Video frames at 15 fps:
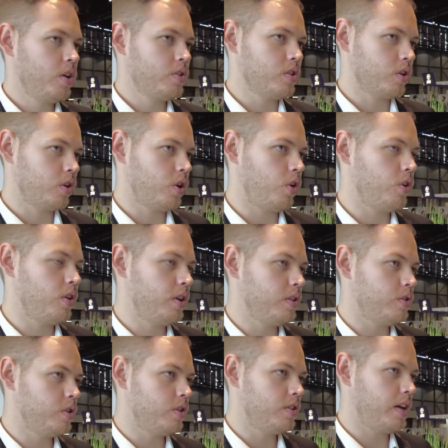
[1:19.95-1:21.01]
So currently
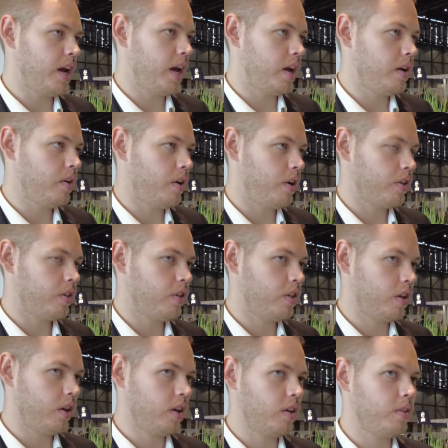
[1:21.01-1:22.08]
today, I
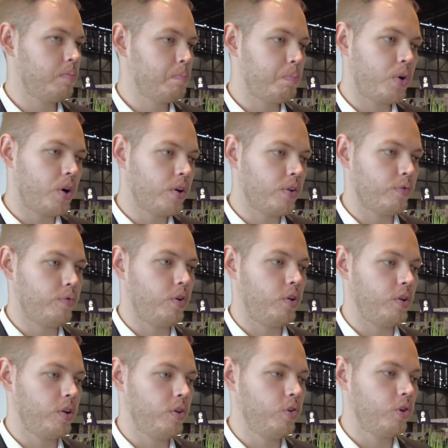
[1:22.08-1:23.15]
think part of what
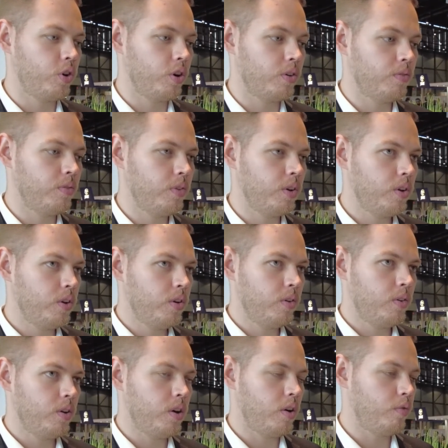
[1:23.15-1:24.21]
you're
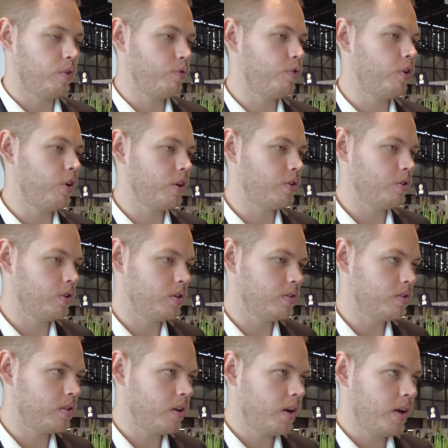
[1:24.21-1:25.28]
uh, referring to
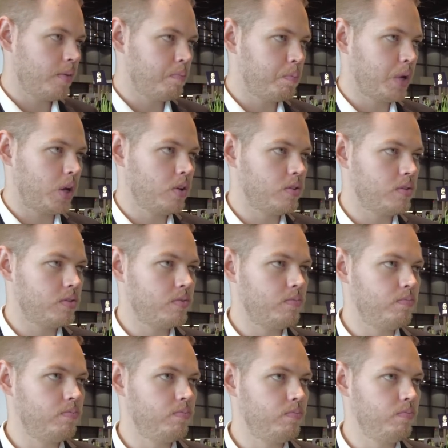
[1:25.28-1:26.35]
is because
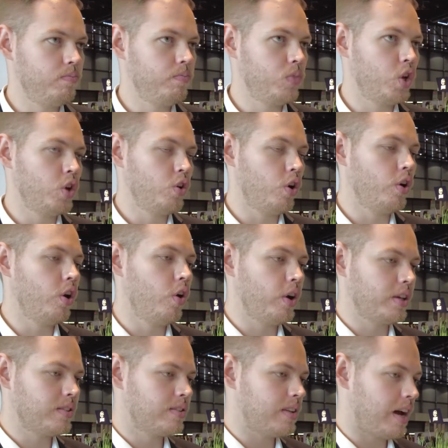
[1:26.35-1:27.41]
you don't know
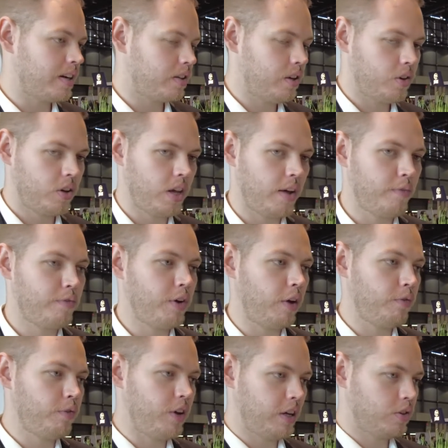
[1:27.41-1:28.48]
exactly, okay, I'm,
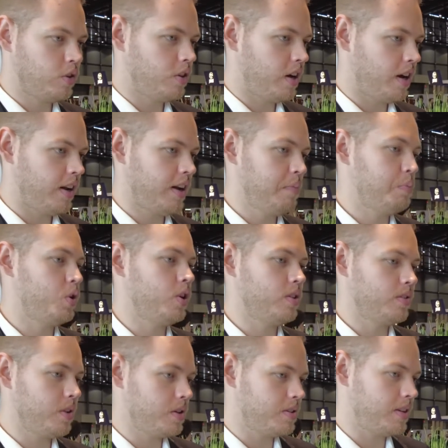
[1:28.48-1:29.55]
I'm flying to that airport,
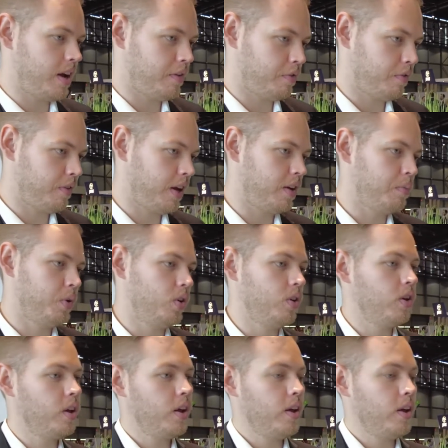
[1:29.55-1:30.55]
is there SAF available?